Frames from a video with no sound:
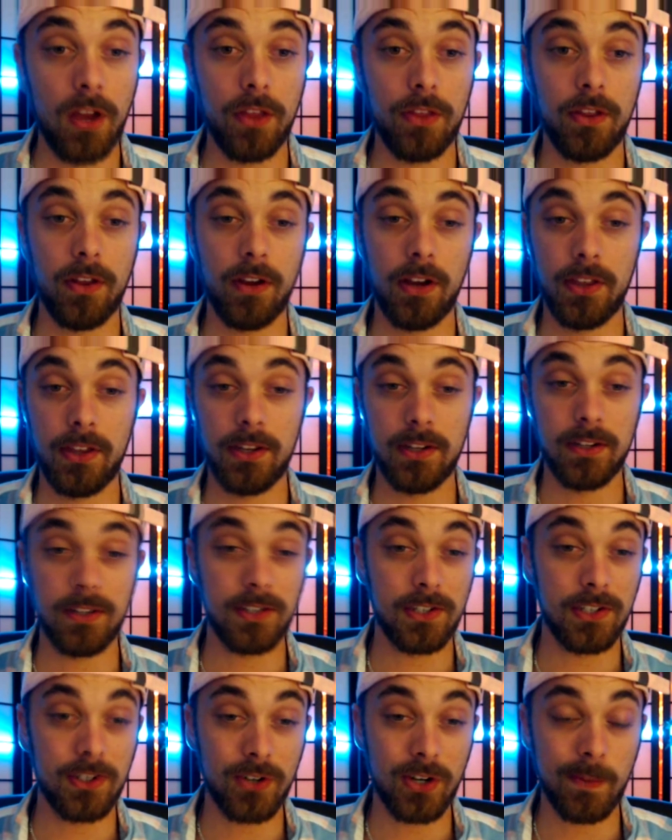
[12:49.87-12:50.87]
Then the
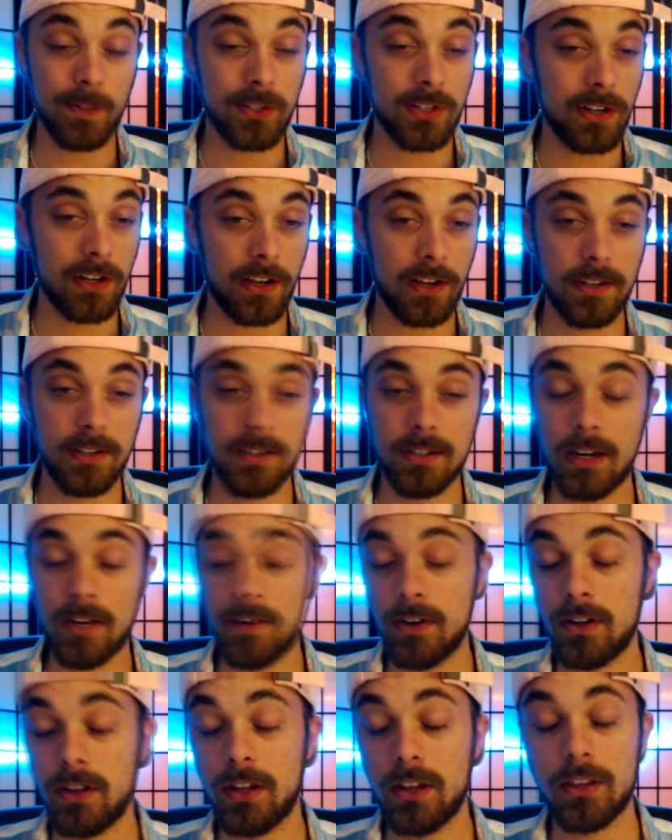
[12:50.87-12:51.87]
description has
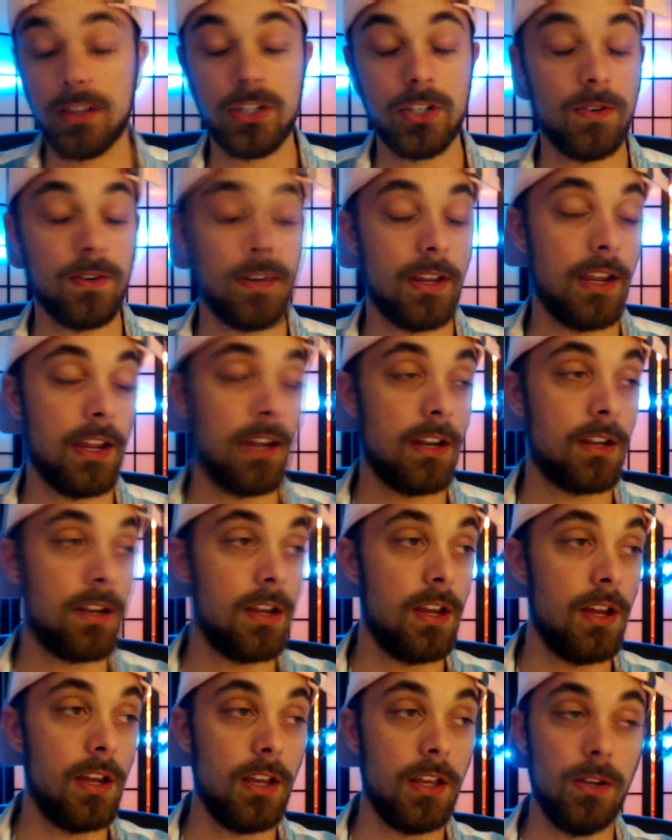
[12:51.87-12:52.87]
everything that you need.
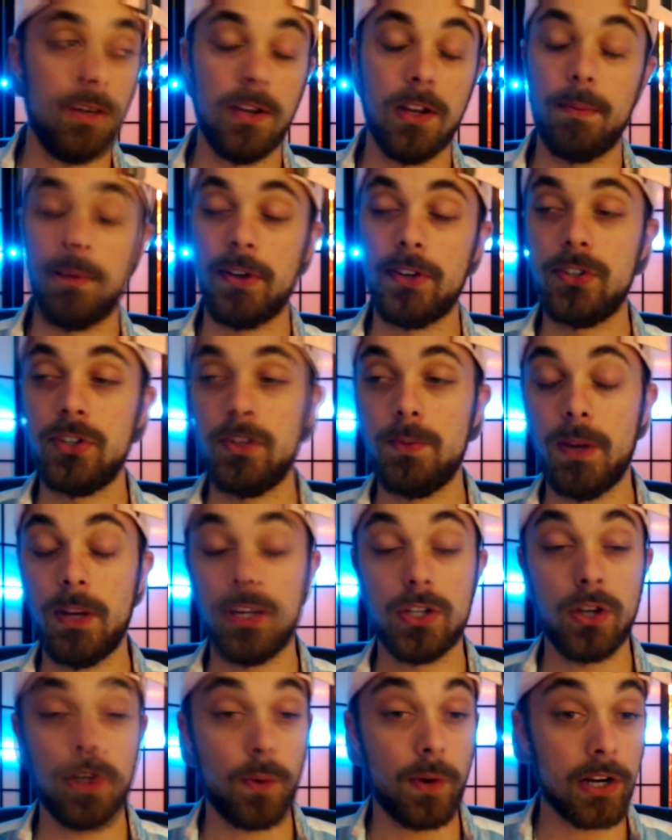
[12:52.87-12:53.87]
You can message me
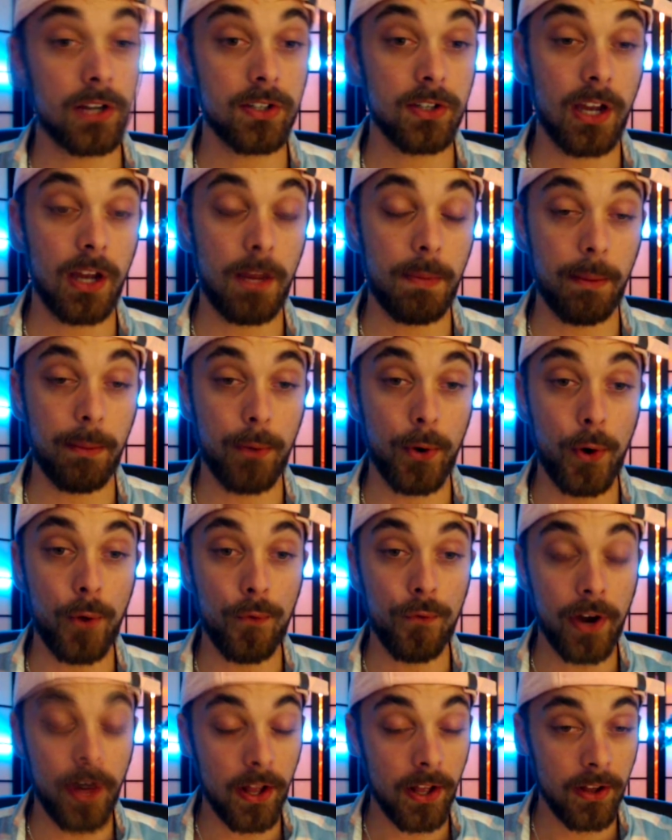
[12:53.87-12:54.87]
directly on my
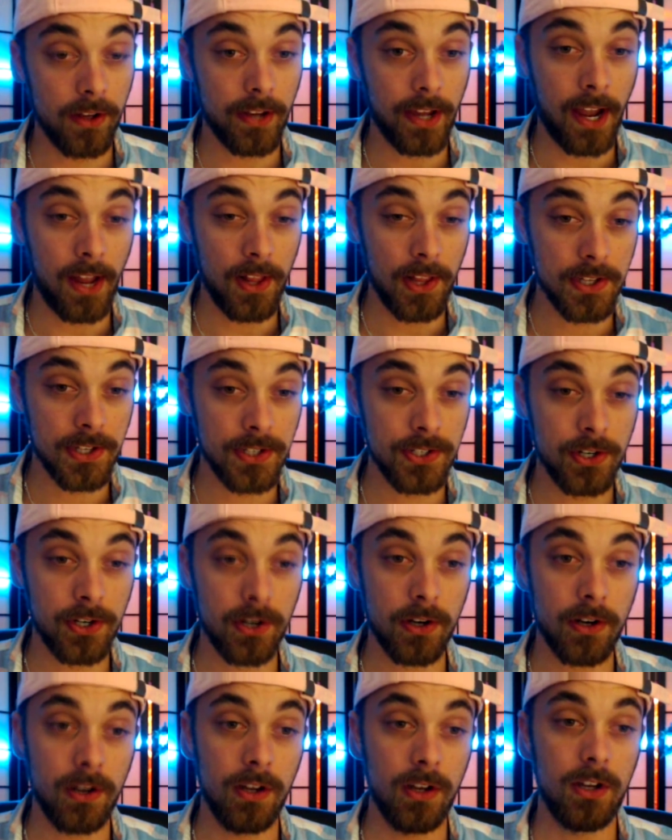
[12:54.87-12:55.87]
profile on
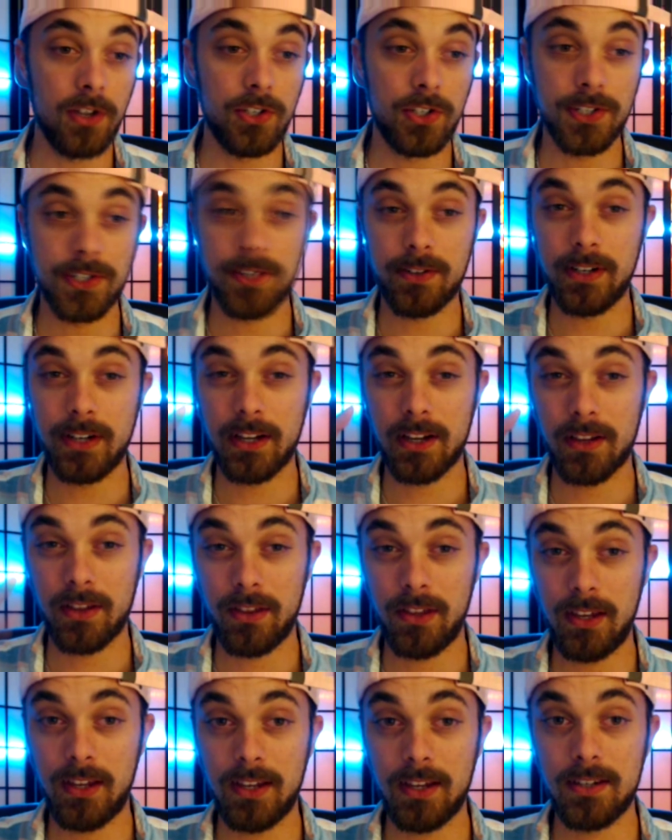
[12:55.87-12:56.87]
Allastor. Just click
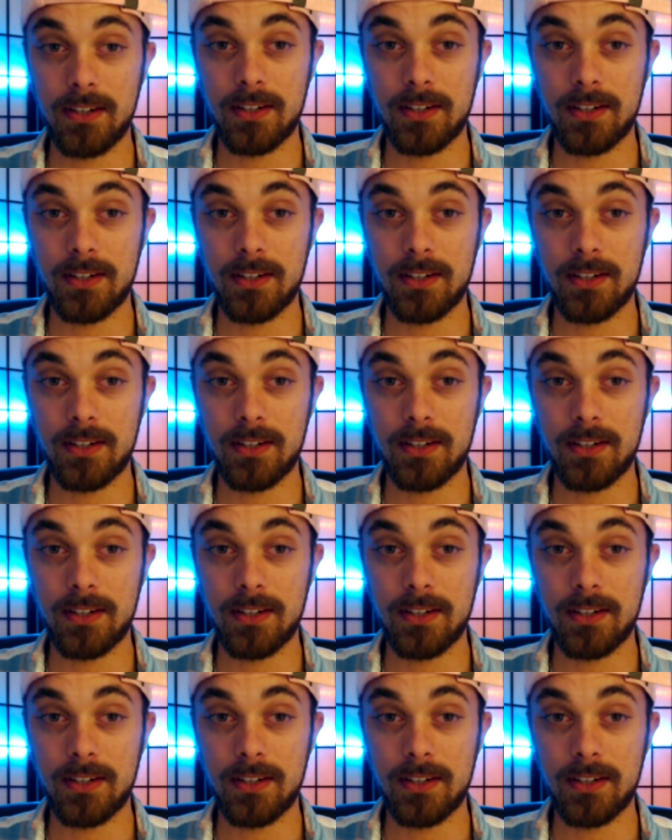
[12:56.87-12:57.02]
the